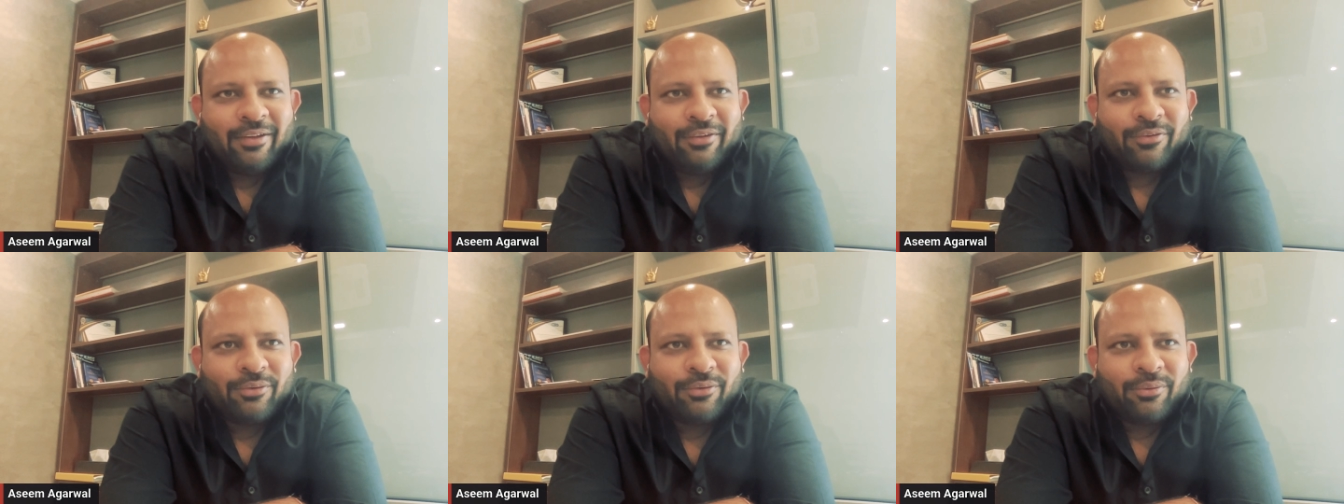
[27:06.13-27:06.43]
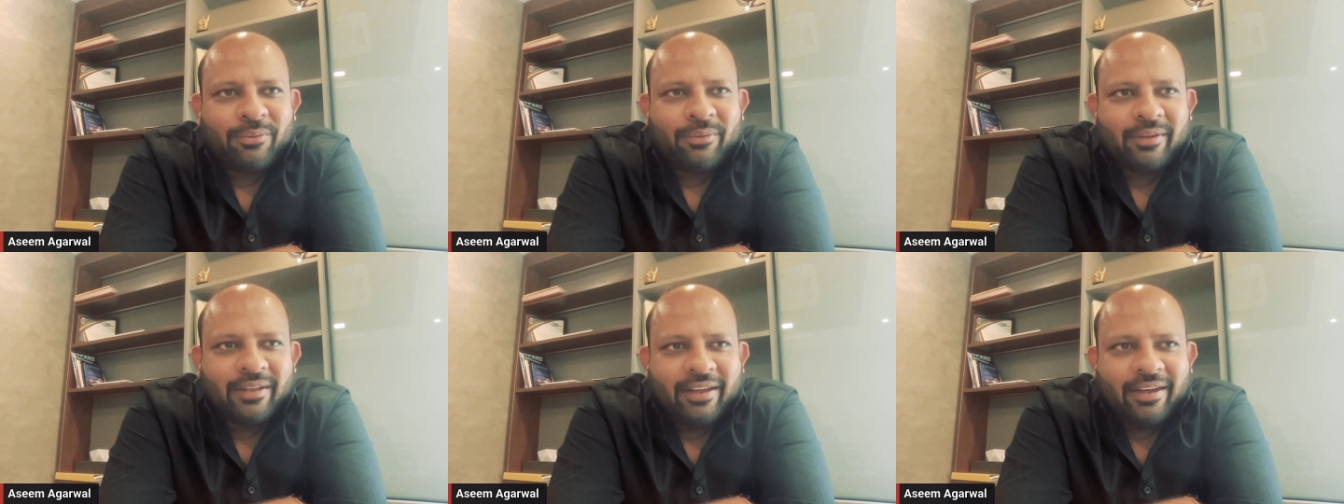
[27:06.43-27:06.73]

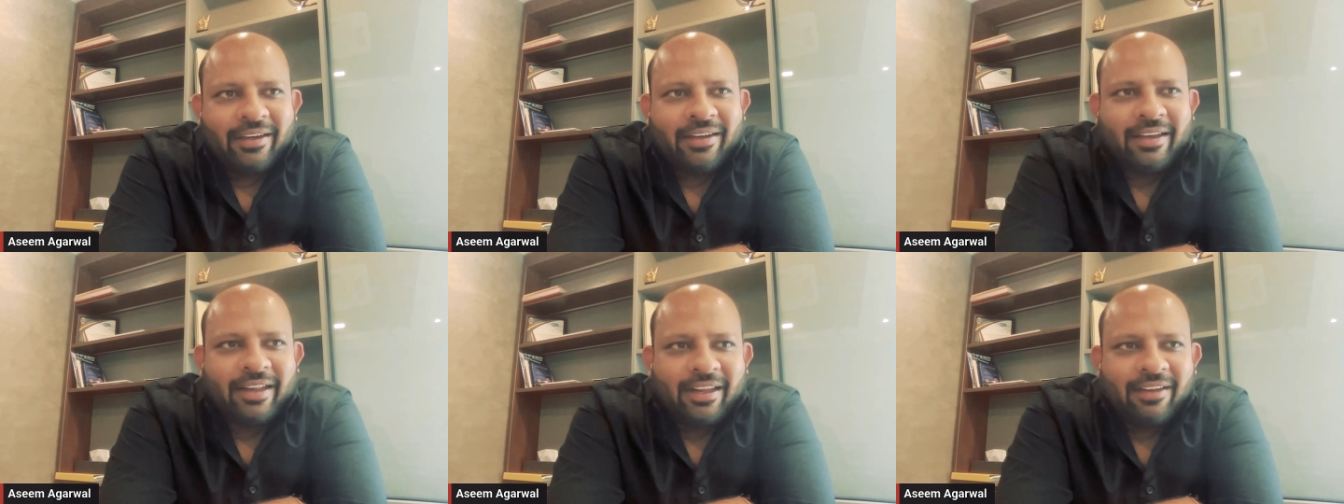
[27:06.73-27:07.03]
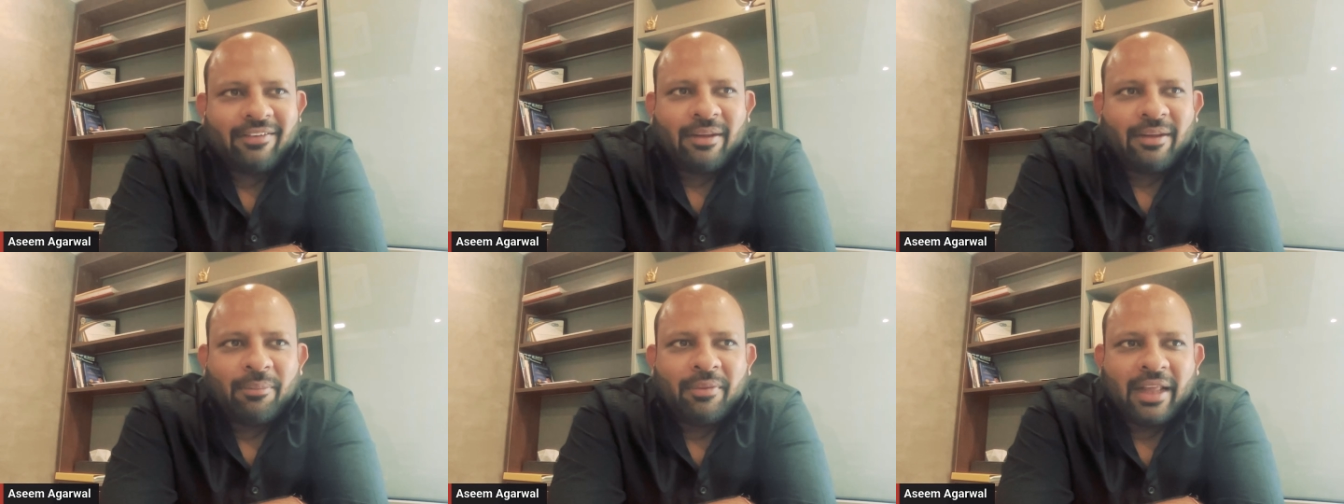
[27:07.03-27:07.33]
So it
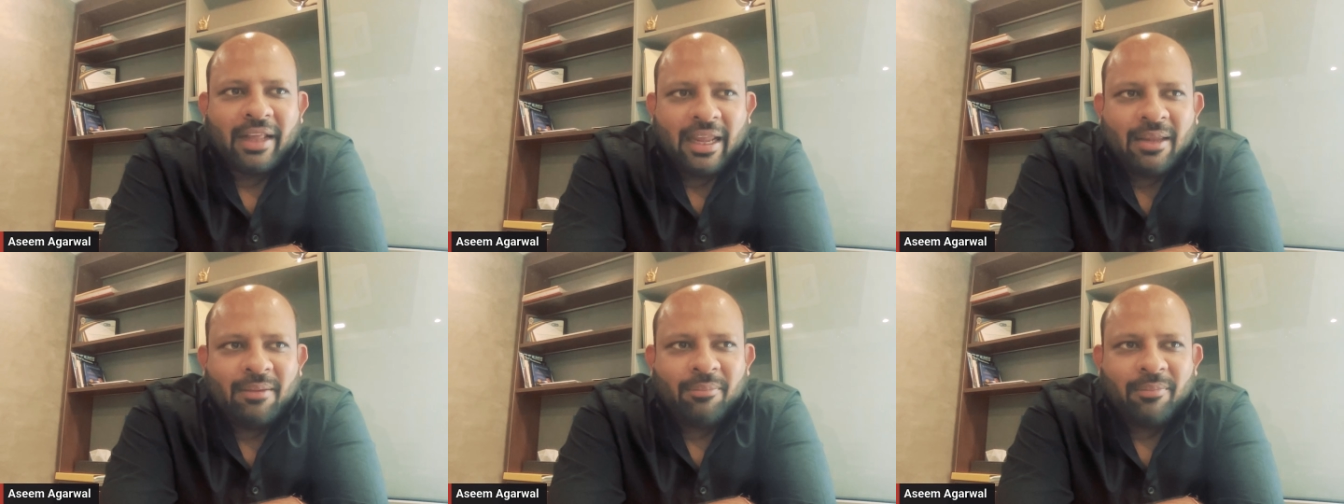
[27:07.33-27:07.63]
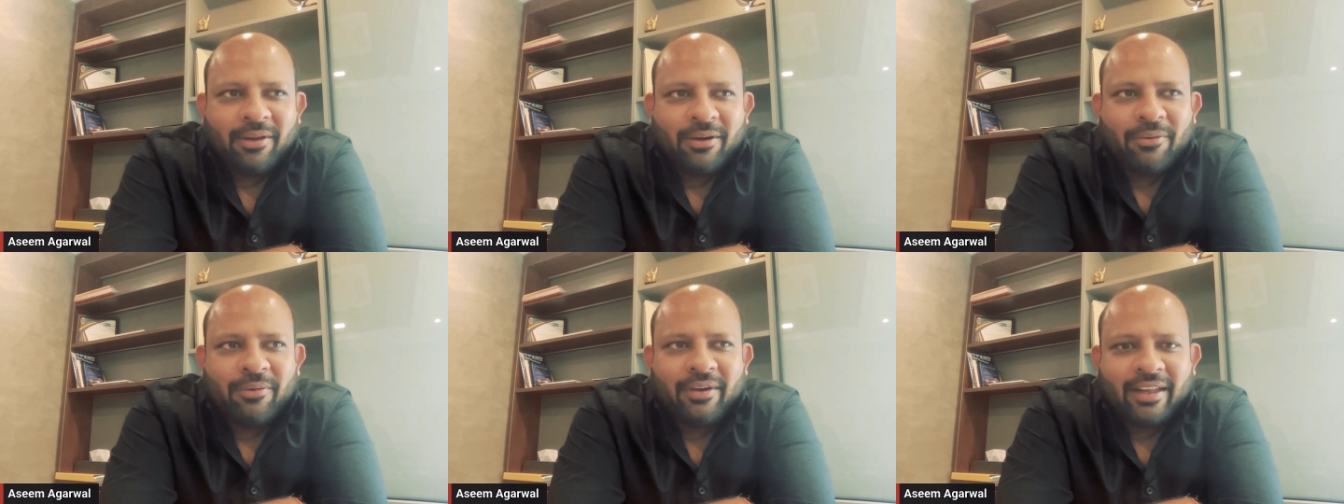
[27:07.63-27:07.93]
takes them
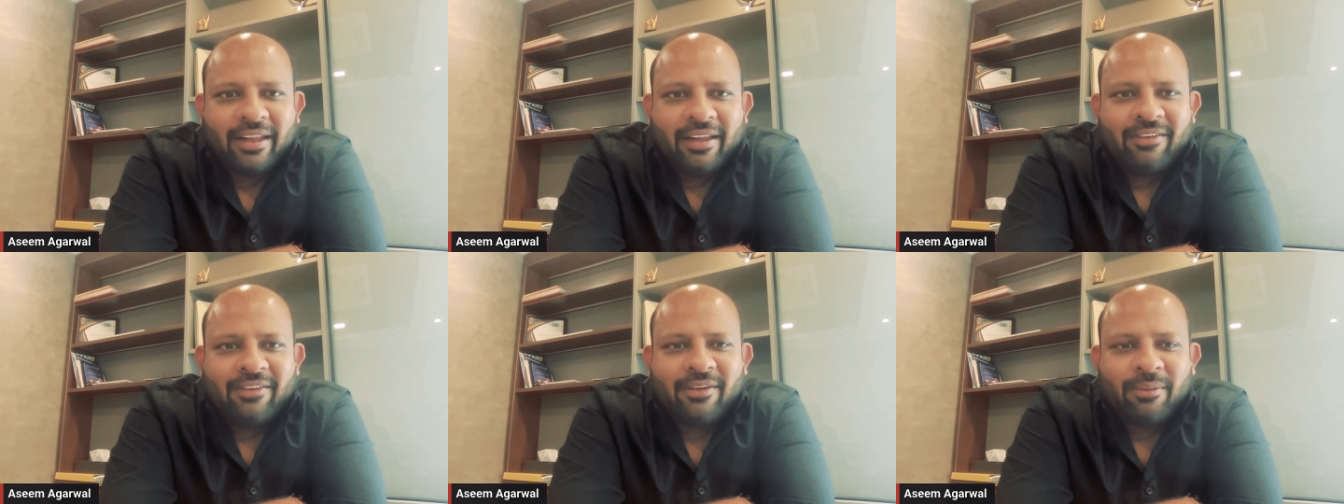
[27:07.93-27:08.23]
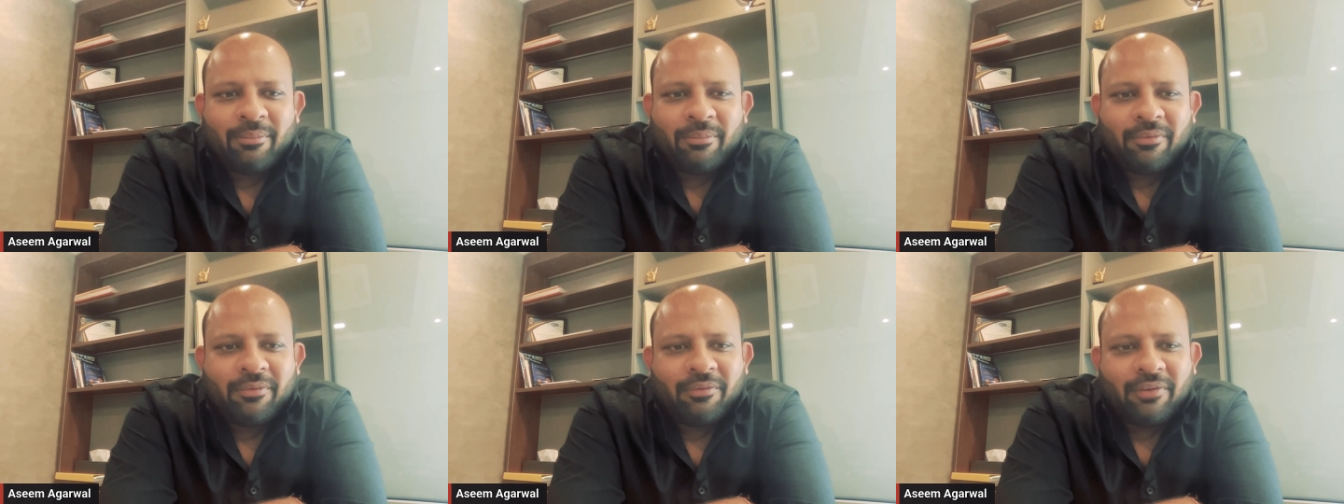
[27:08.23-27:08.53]
time. It takes
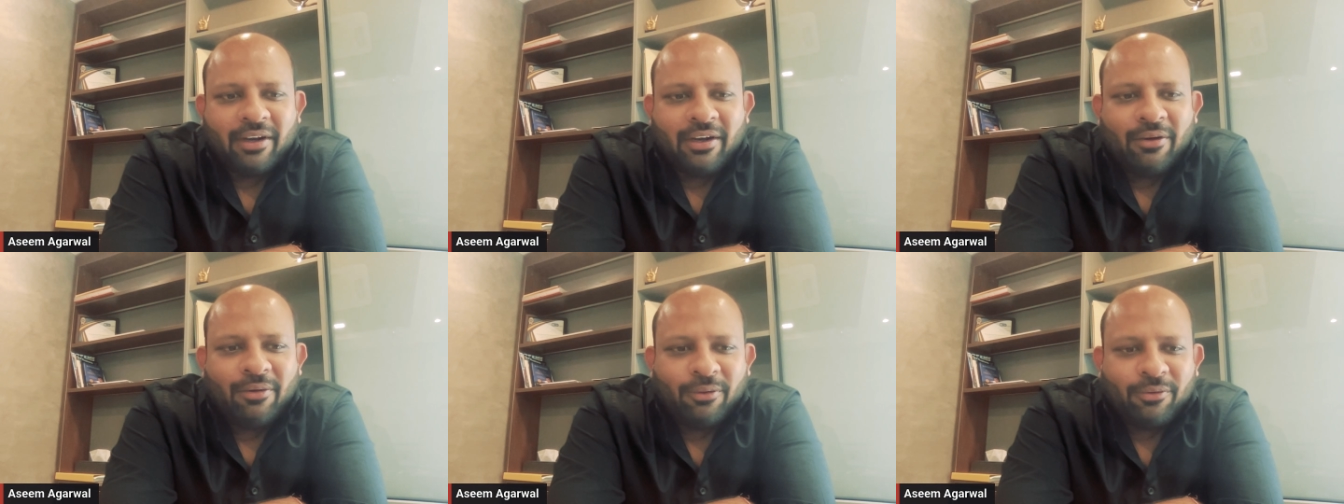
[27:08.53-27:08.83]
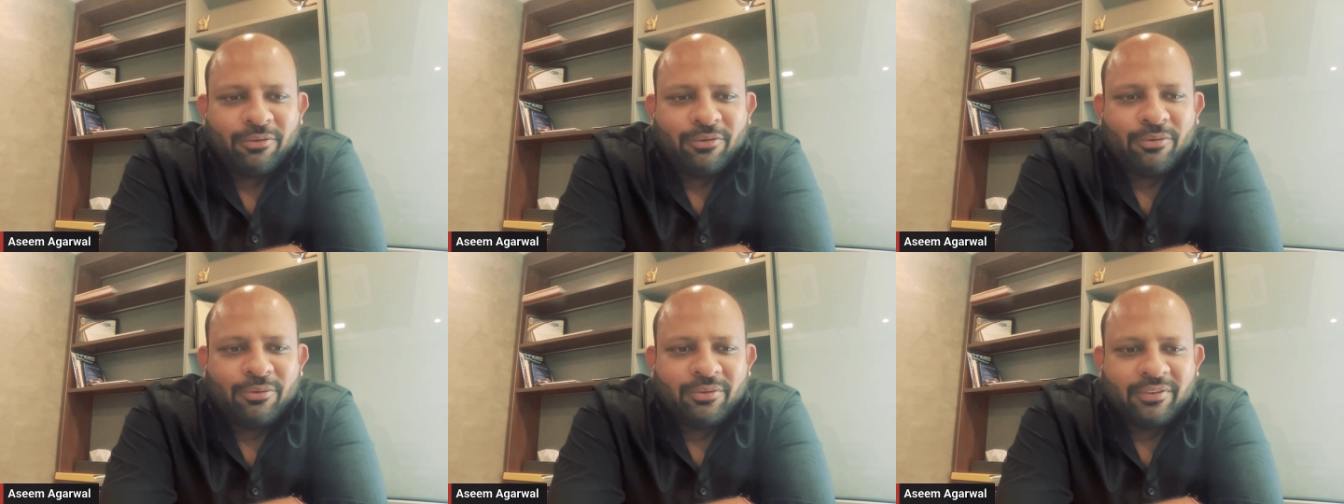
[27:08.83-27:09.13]
them one
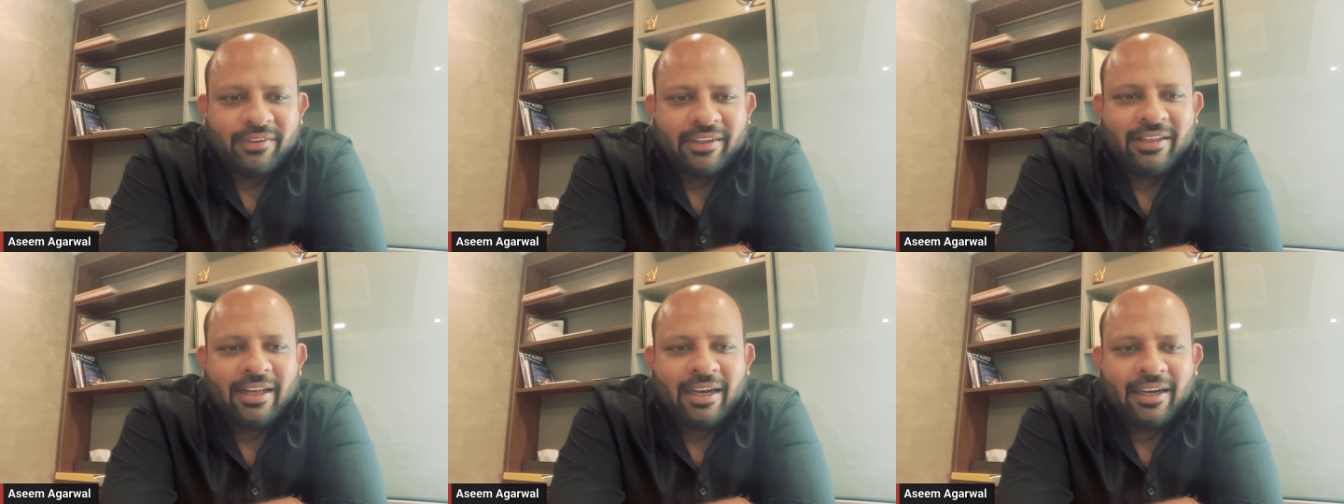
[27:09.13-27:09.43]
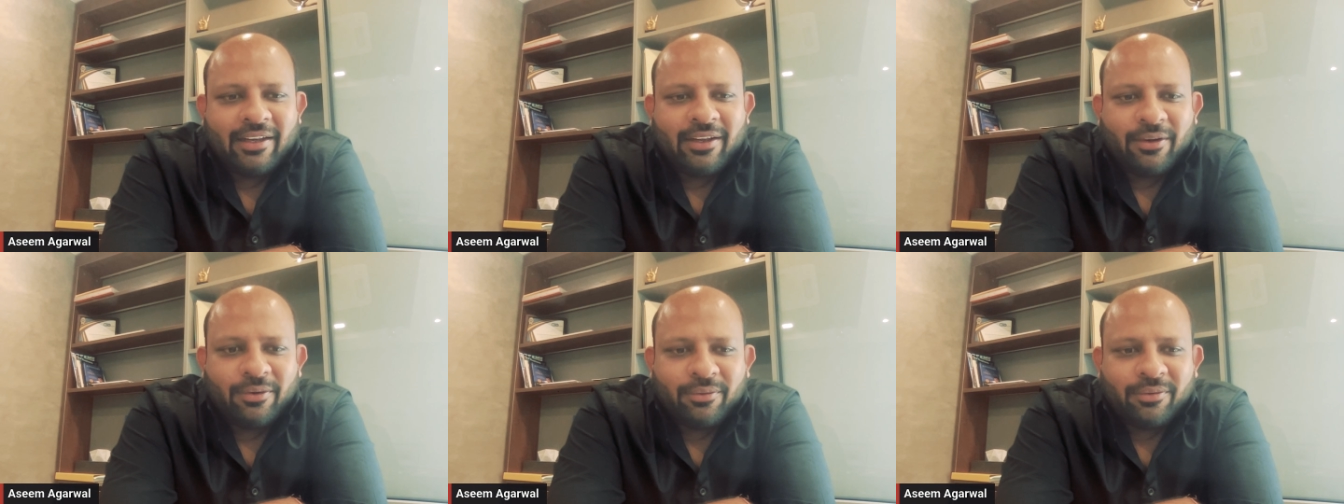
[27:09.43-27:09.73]
launch to see
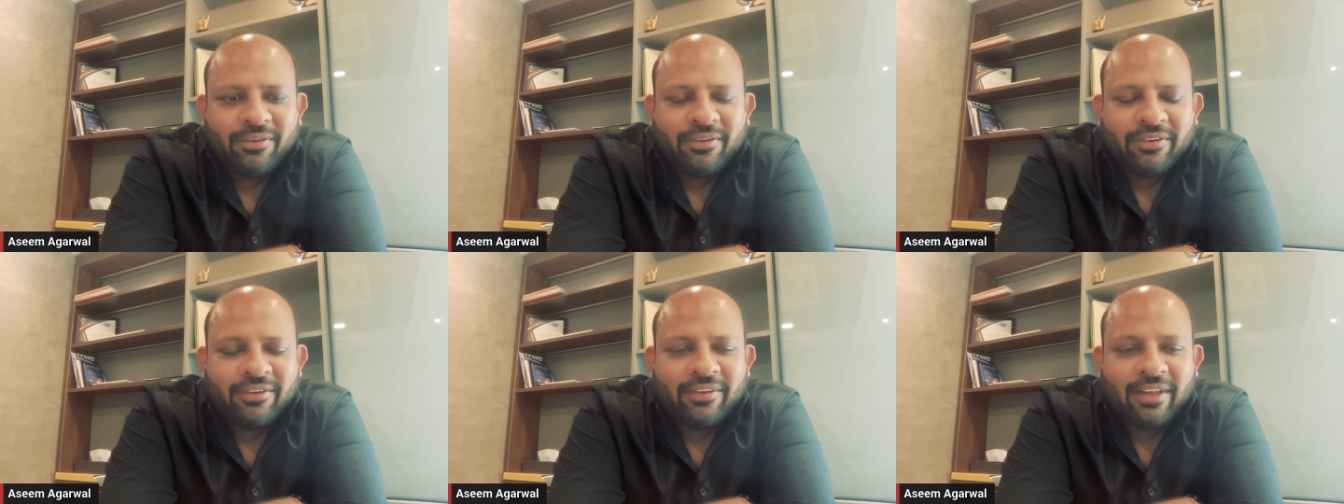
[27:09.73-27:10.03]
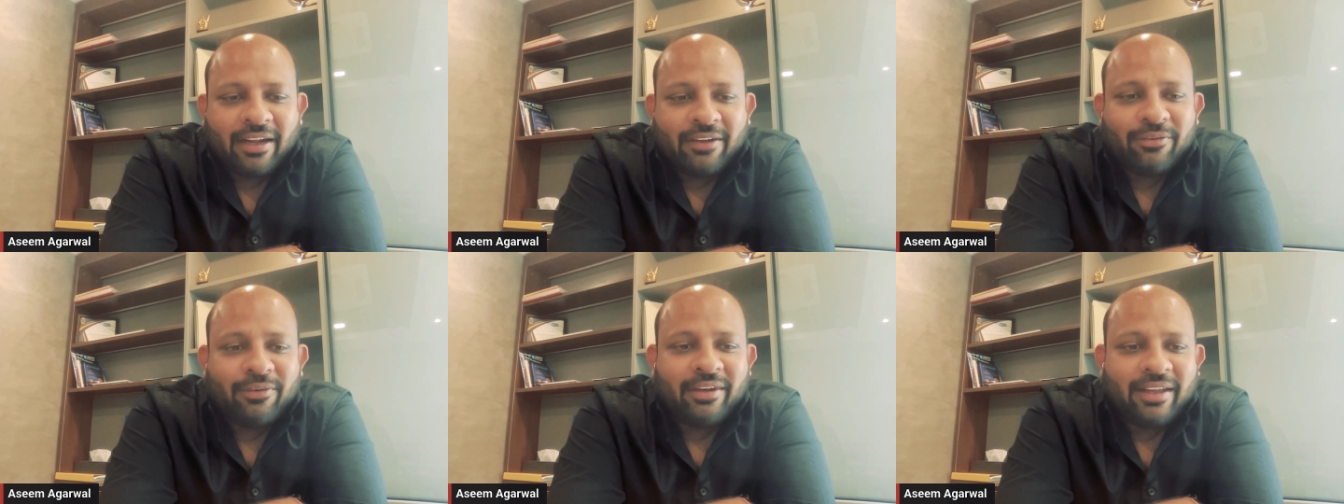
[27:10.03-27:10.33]
that this
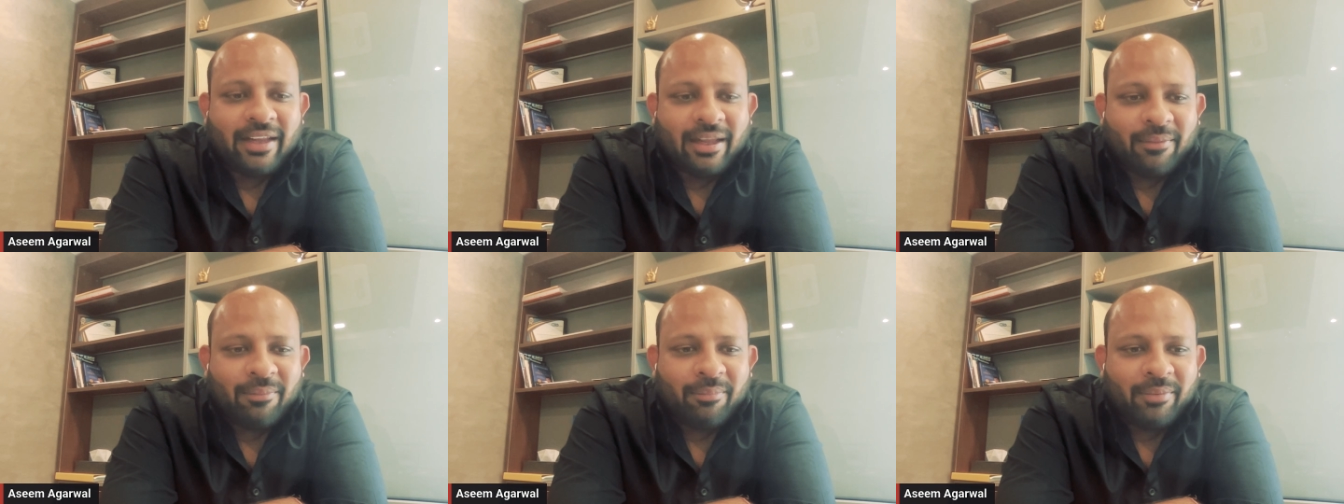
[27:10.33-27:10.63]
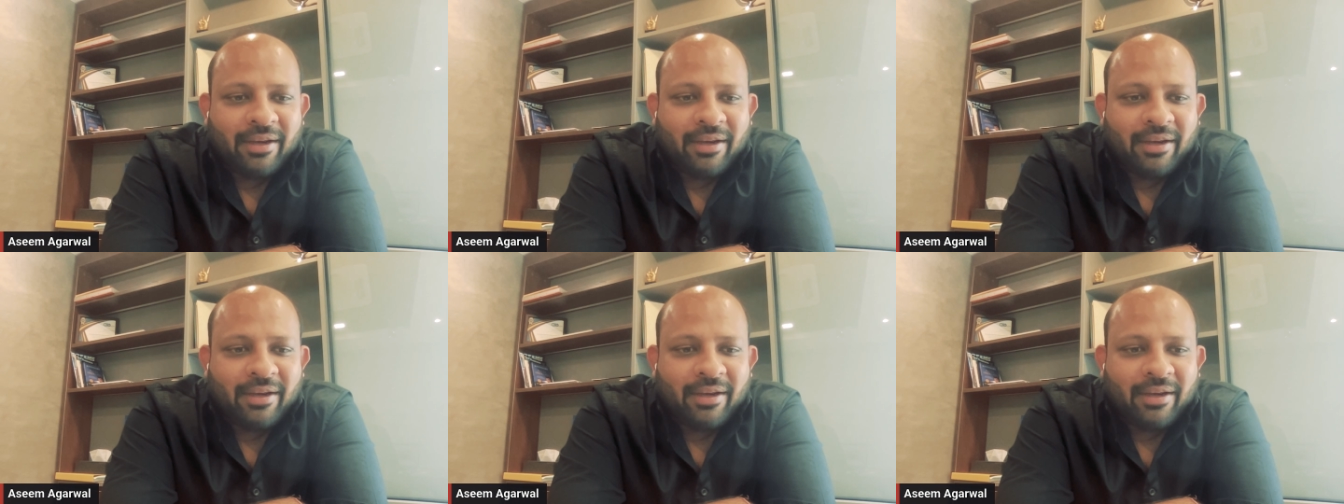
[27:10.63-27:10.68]
has actually